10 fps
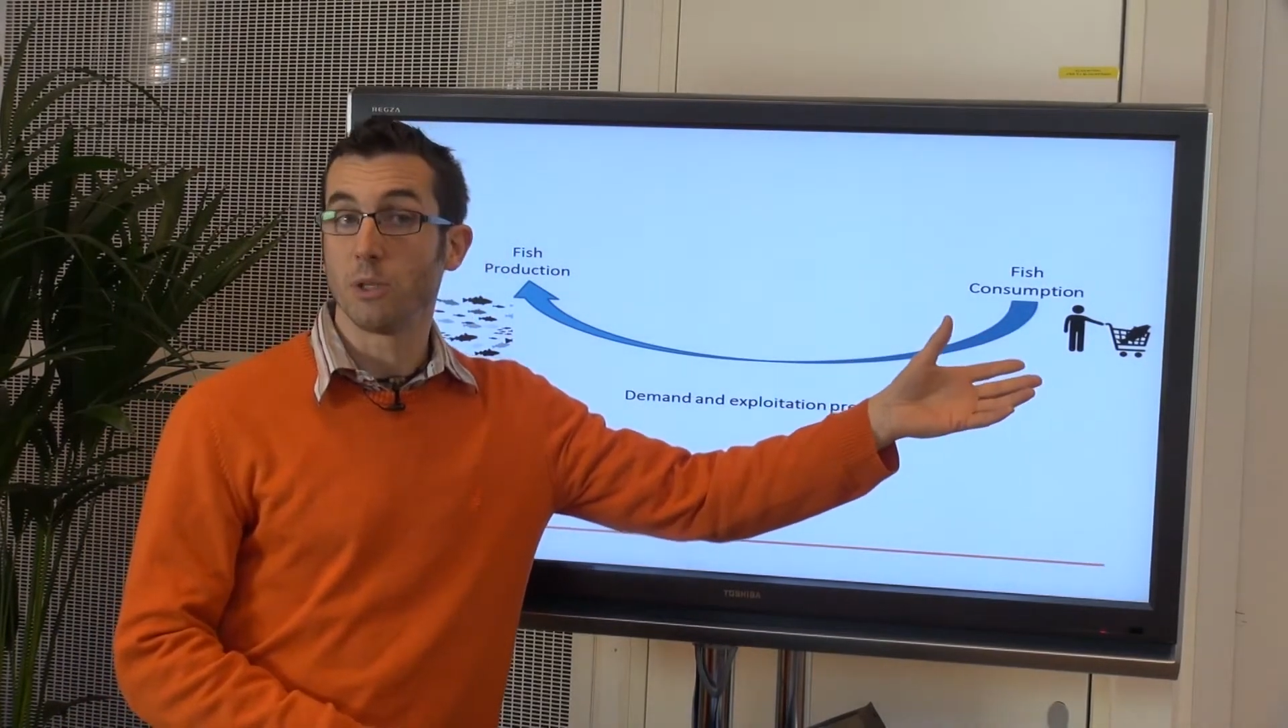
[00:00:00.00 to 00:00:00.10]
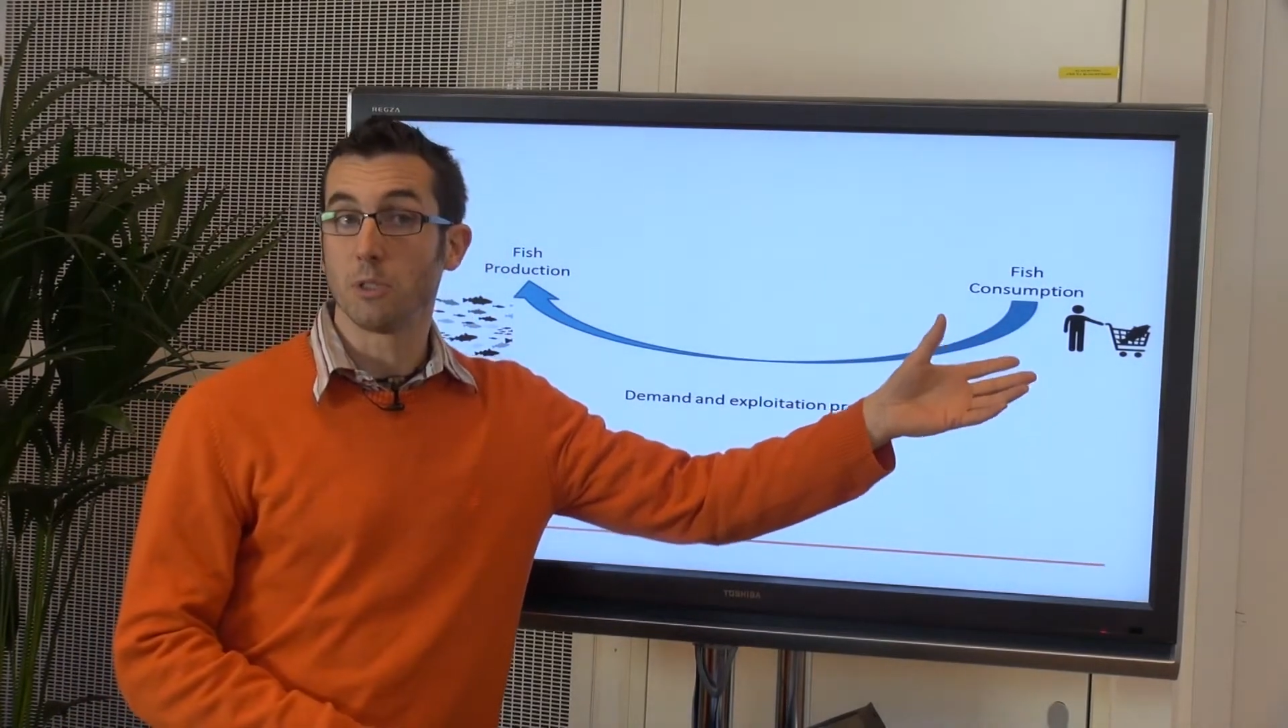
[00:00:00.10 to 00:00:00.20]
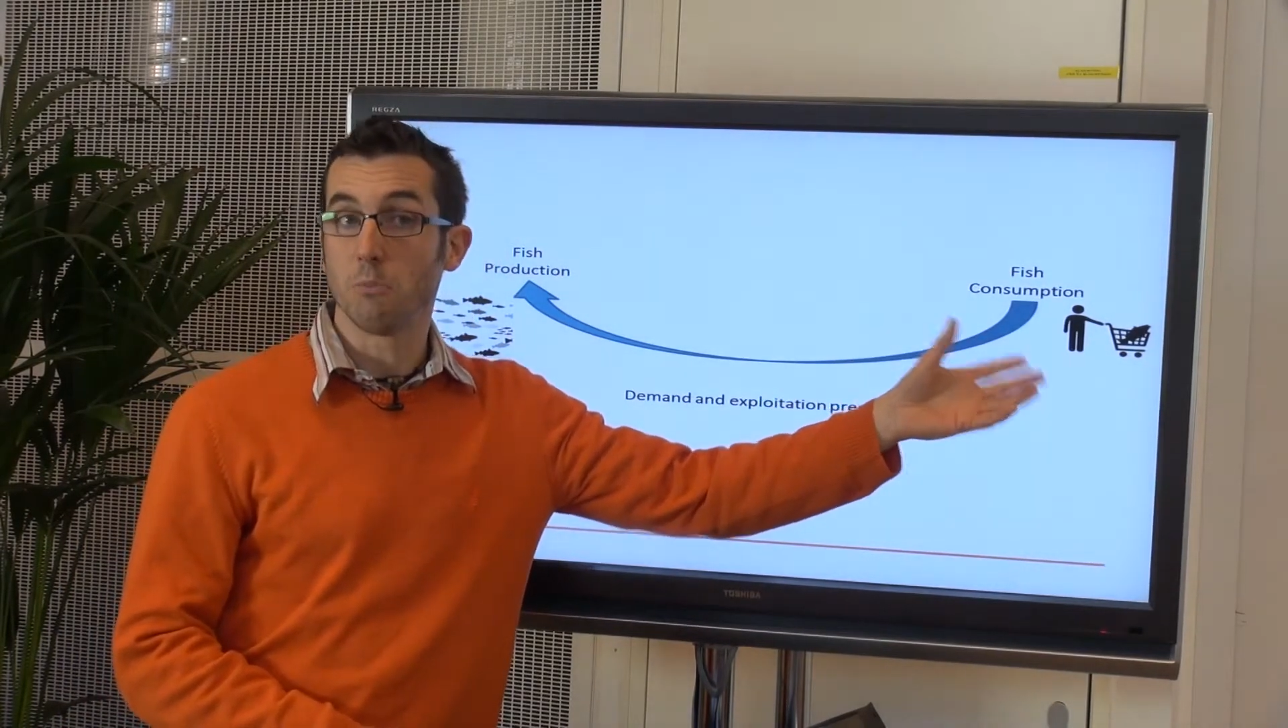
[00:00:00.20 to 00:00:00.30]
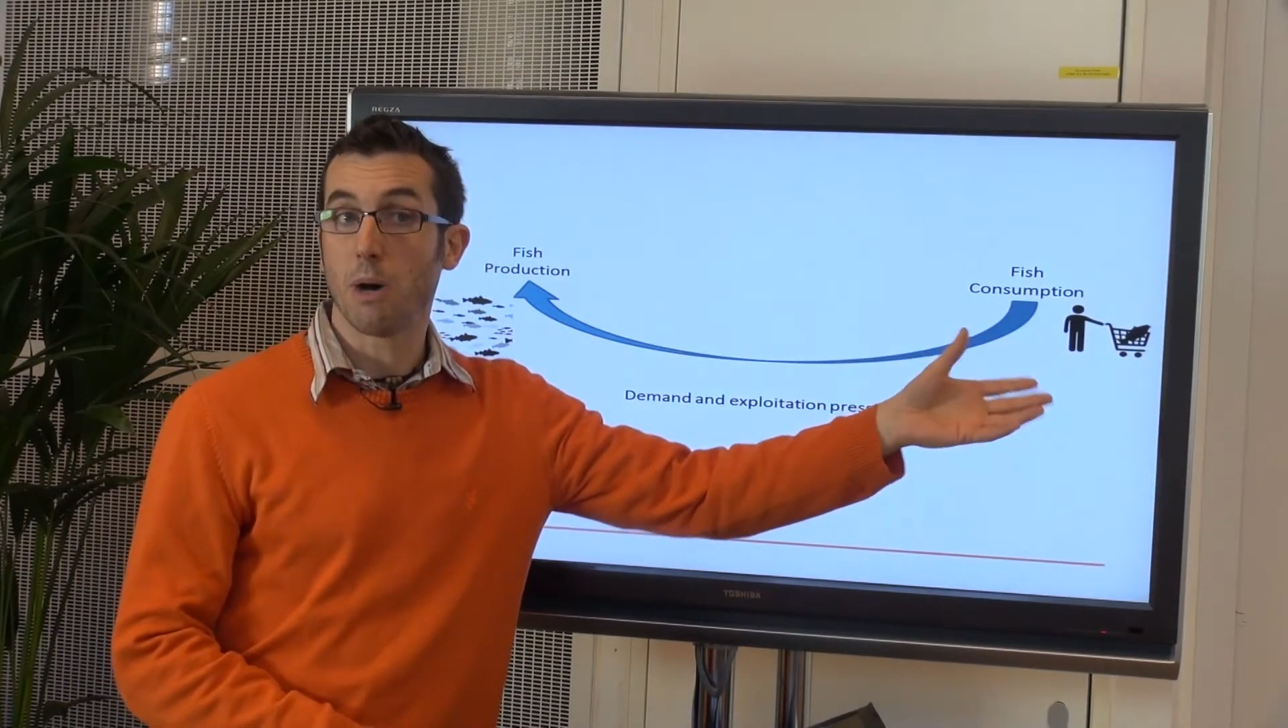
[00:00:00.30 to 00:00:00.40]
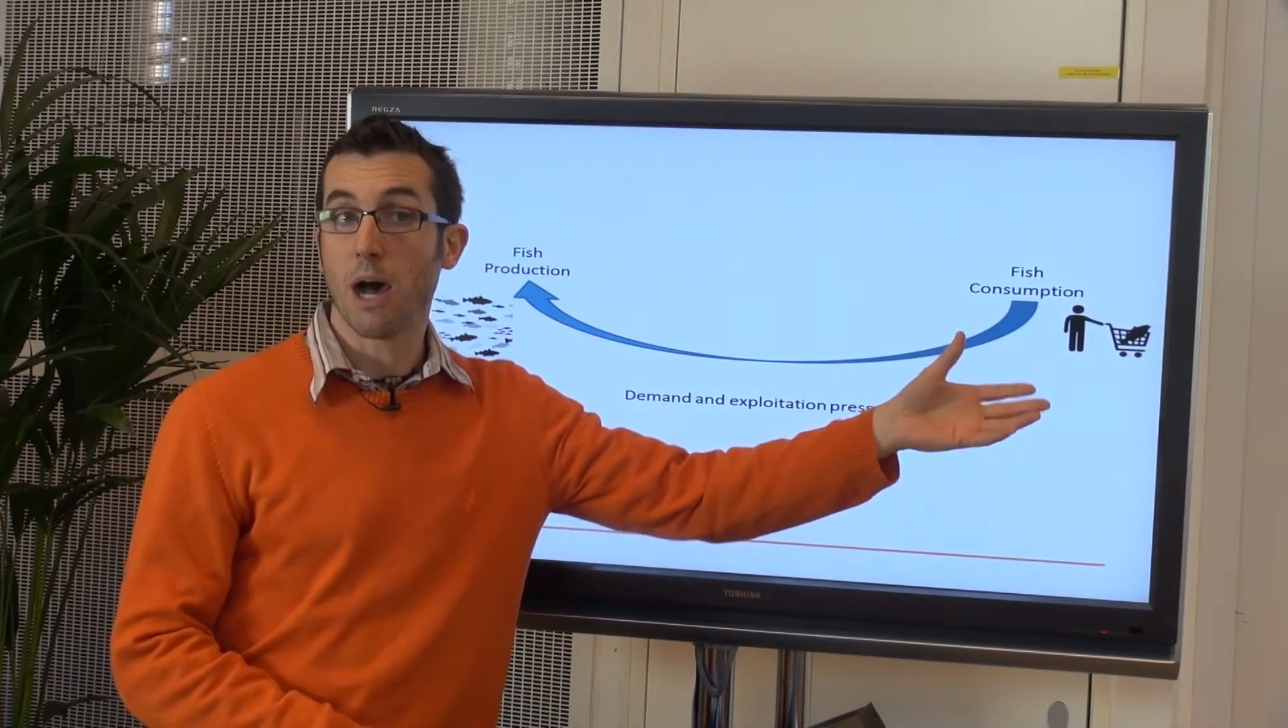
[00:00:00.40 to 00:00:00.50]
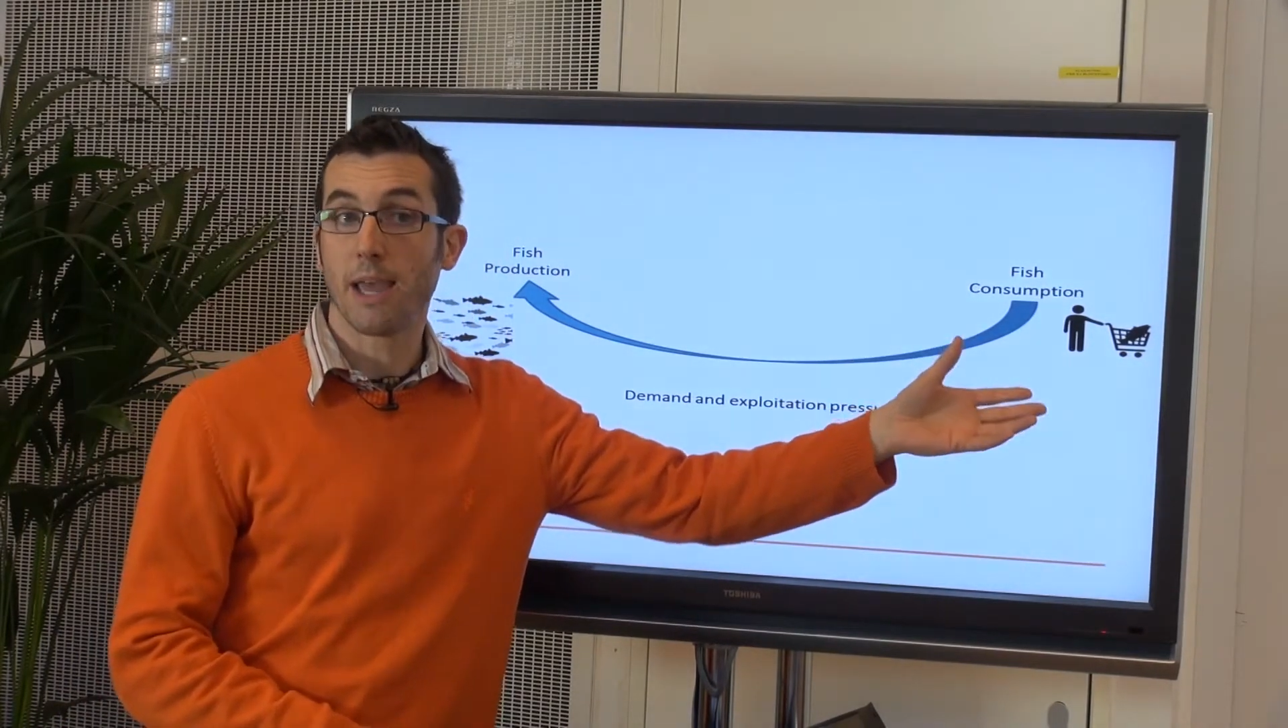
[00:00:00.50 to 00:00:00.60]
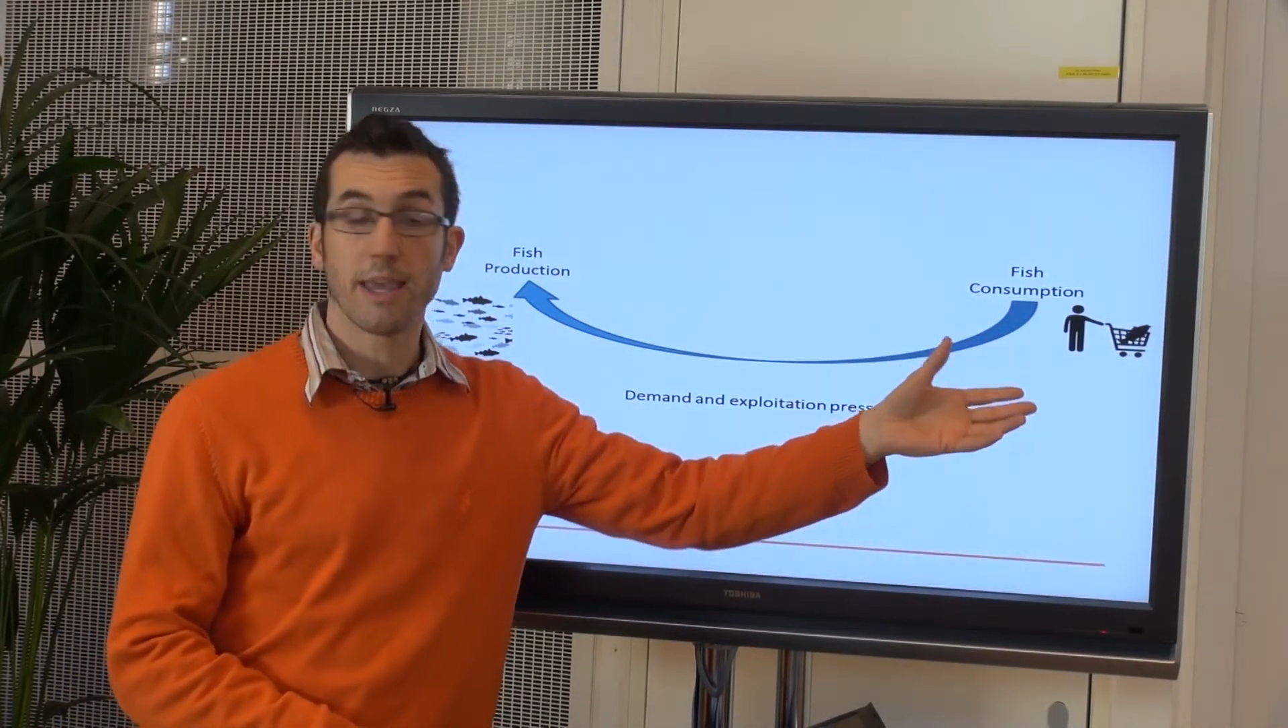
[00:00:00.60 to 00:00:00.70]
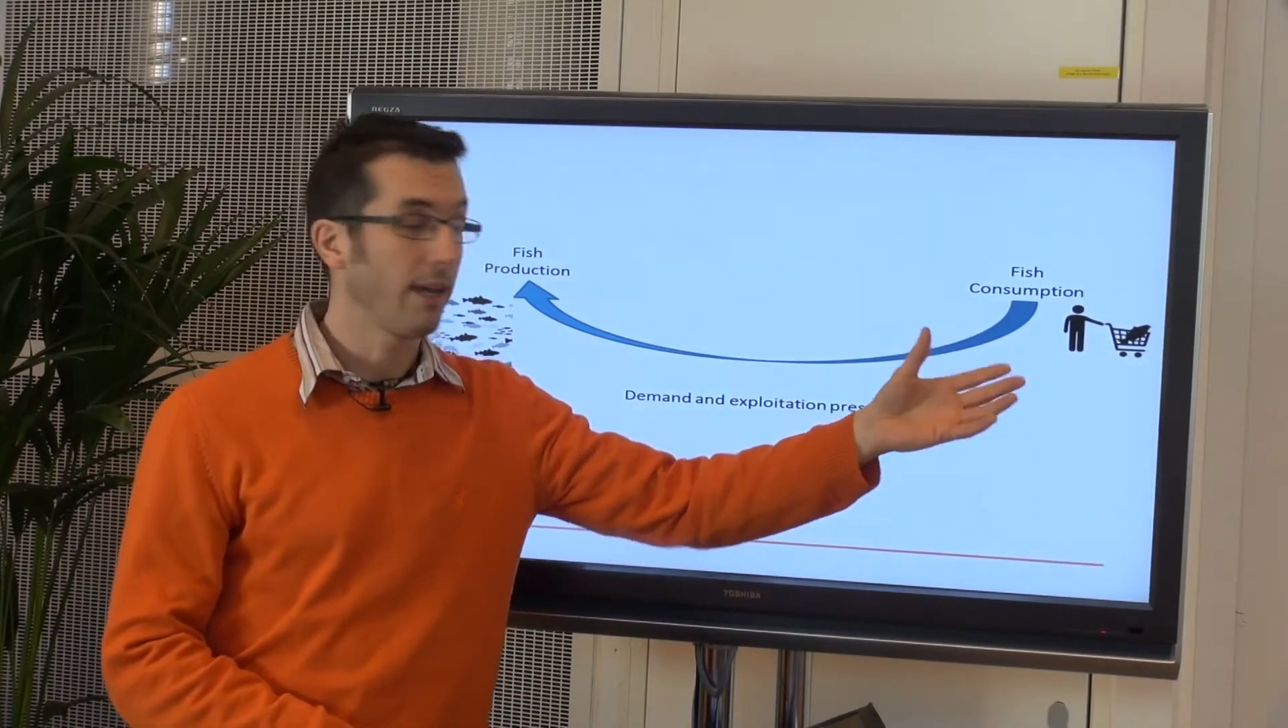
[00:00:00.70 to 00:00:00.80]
to buy